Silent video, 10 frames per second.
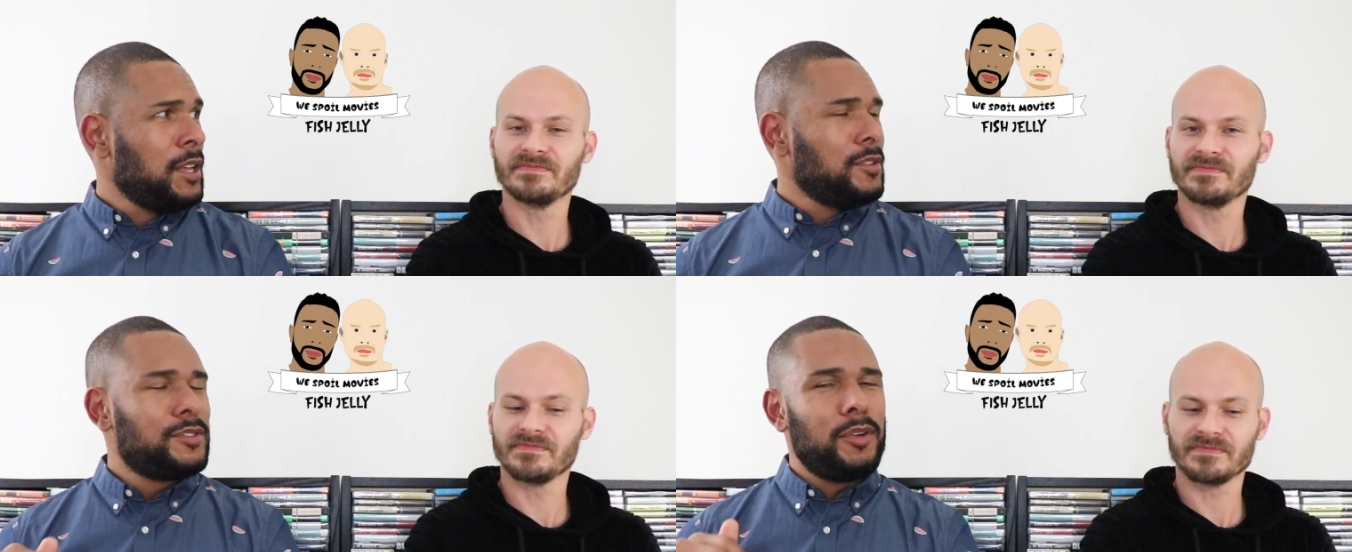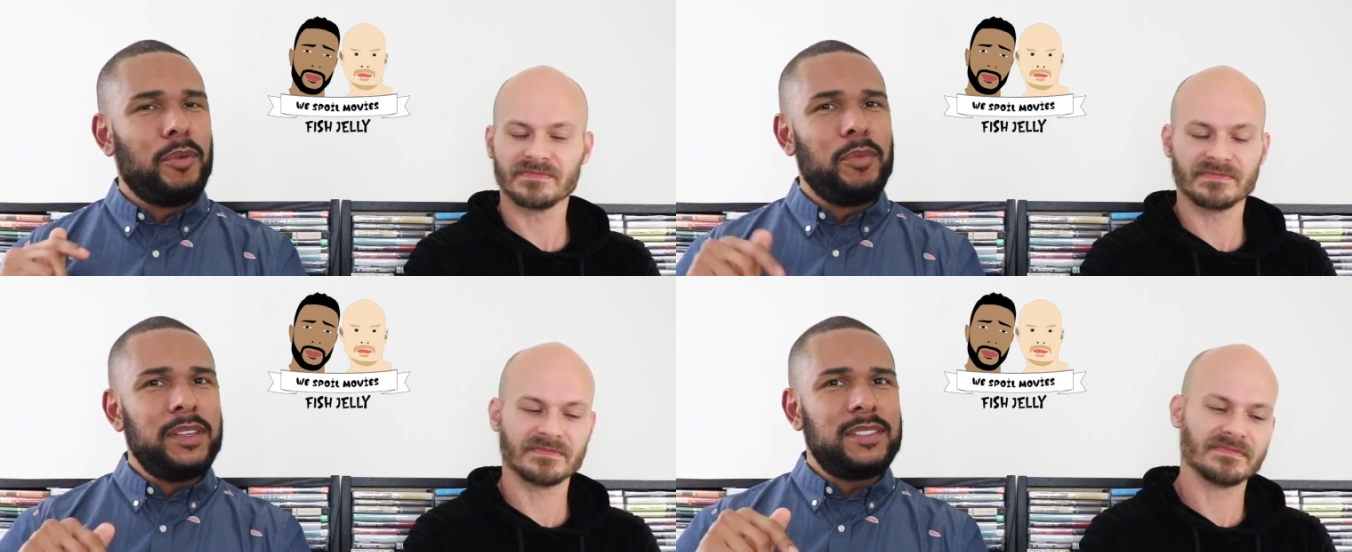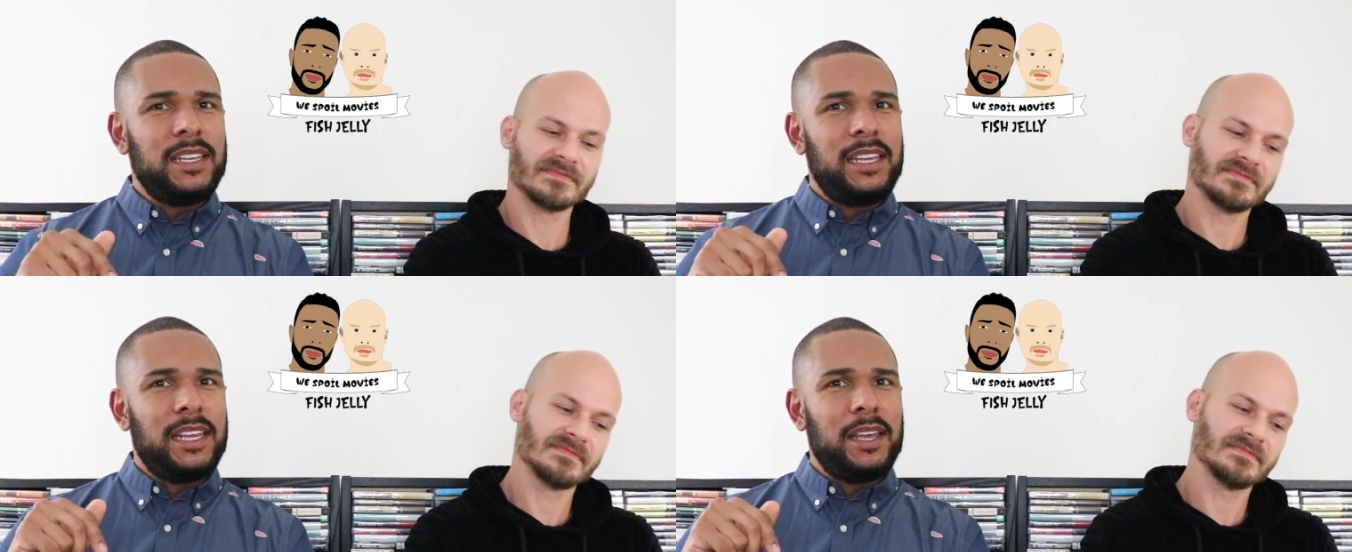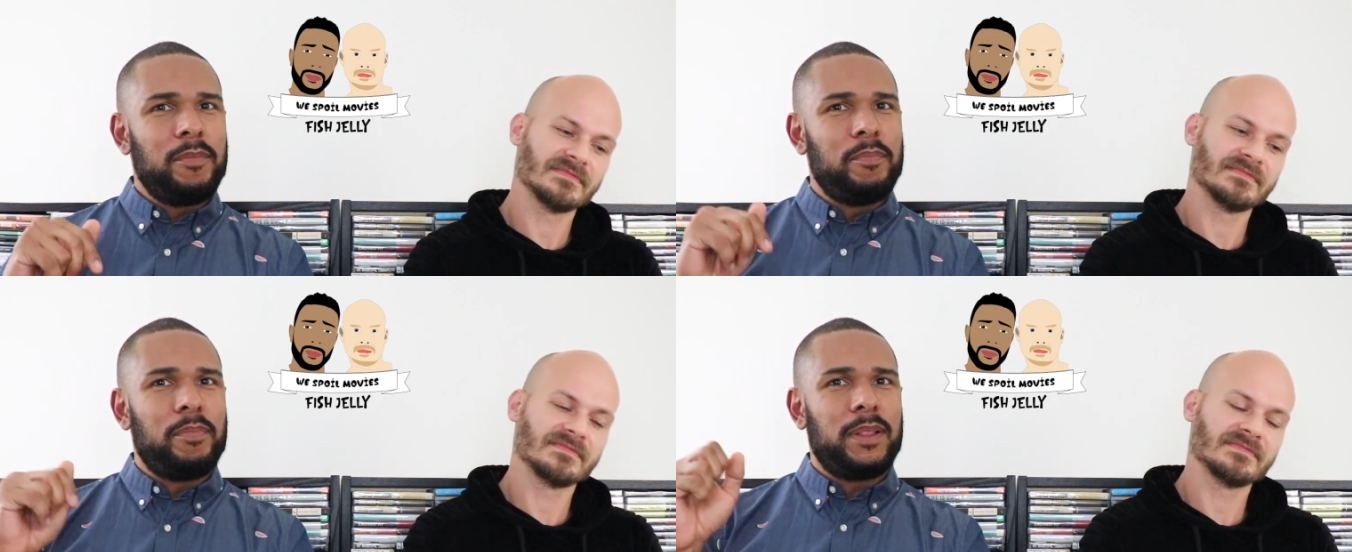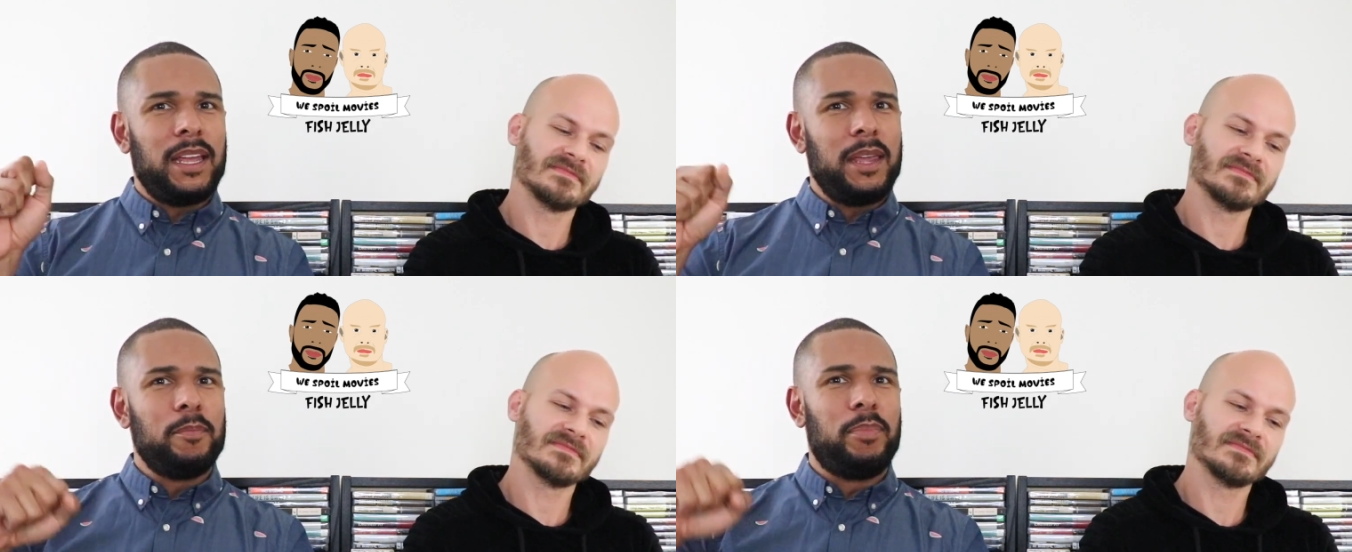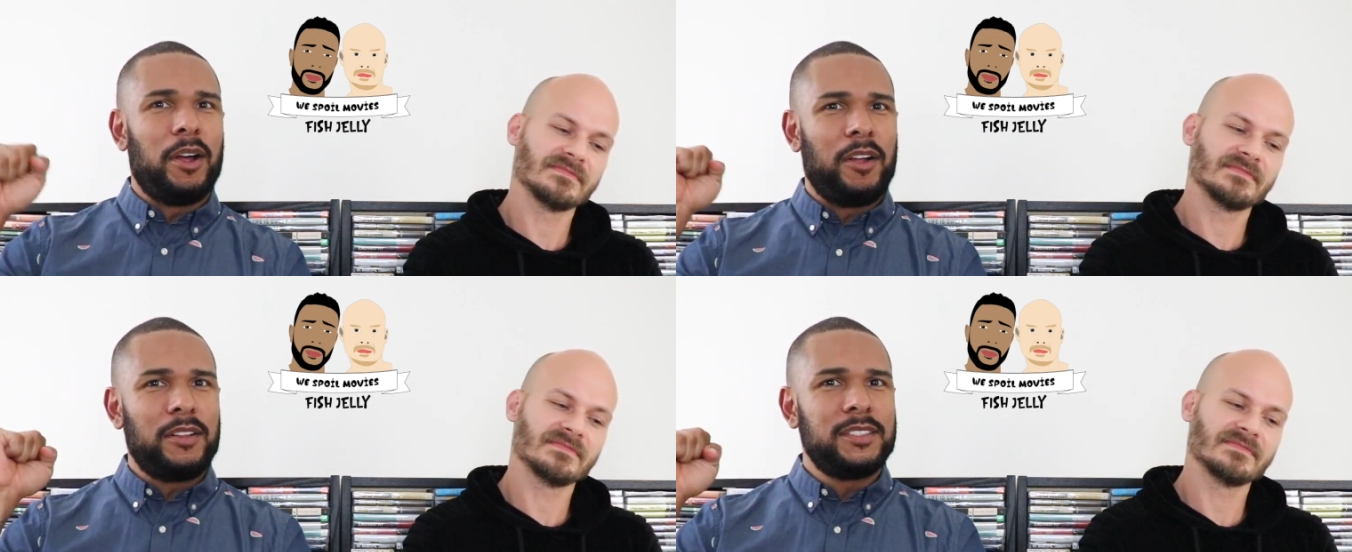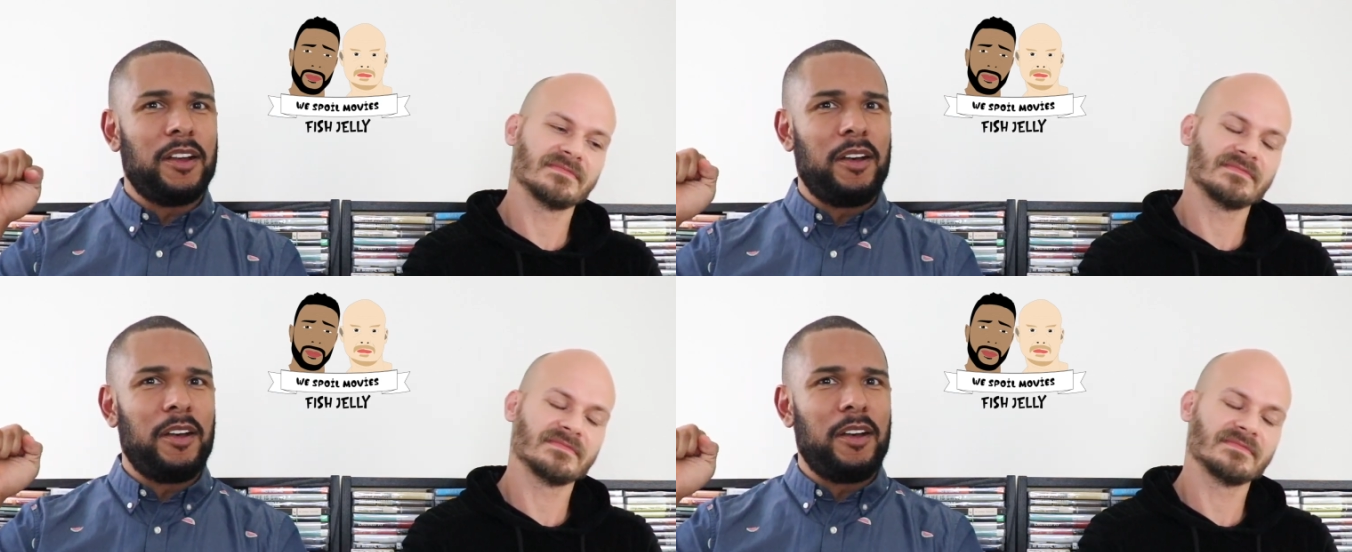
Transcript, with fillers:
Speaker 1: So when we see him playing bald,